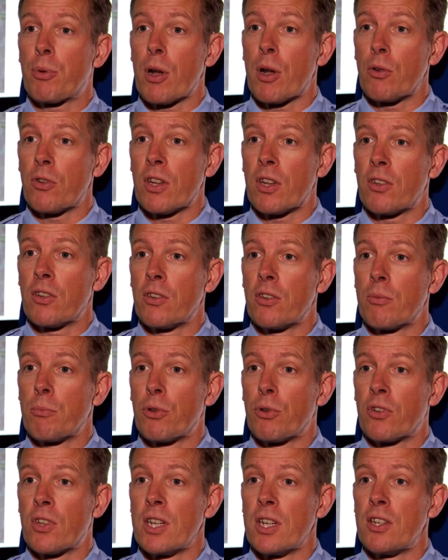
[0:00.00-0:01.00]
processes and
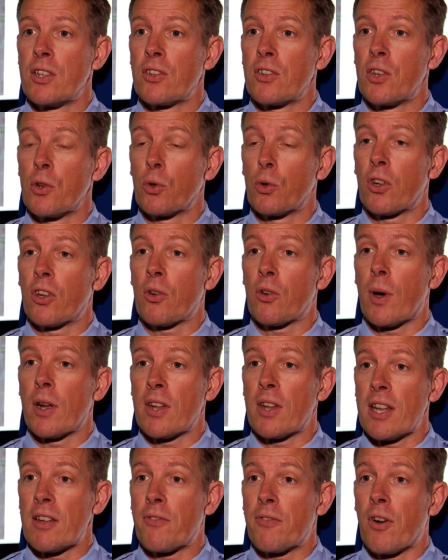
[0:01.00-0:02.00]
procedures in order to
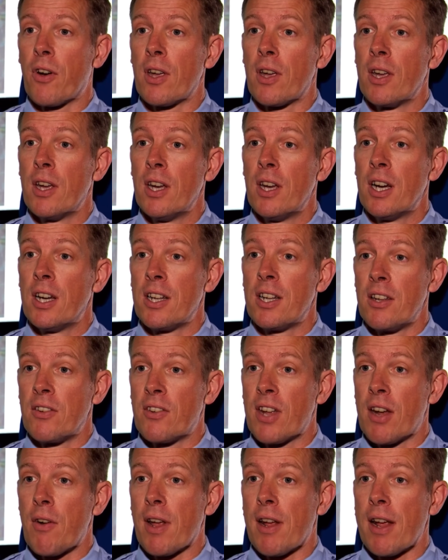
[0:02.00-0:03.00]
identify and
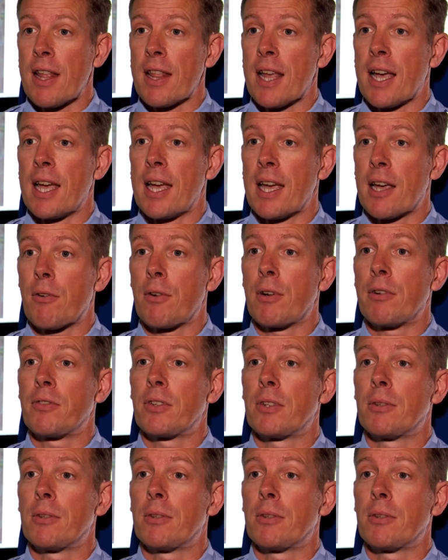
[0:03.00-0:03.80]
interrogate that aircraft.